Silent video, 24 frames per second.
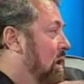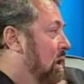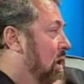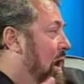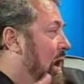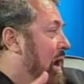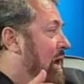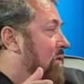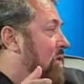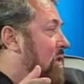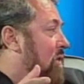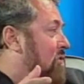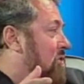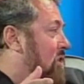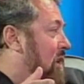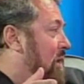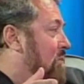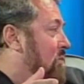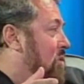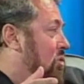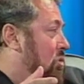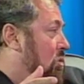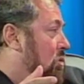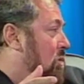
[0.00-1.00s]
I have enough
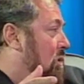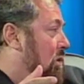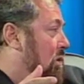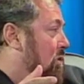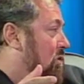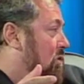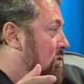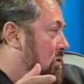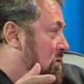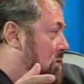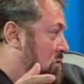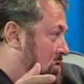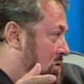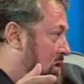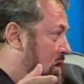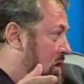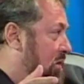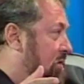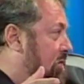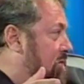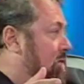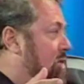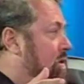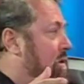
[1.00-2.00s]
time to do this
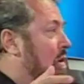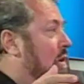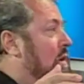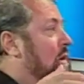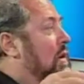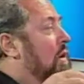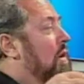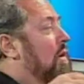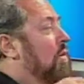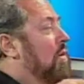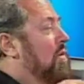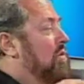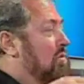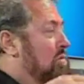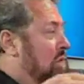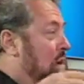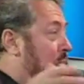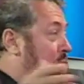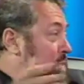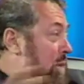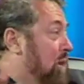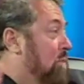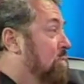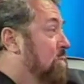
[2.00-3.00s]
stuff, which is a
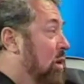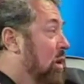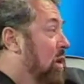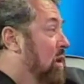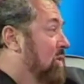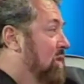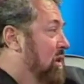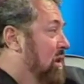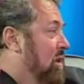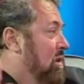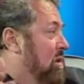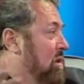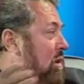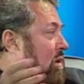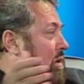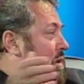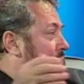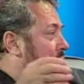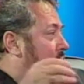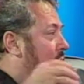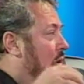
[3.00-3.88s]
big part of it, I think,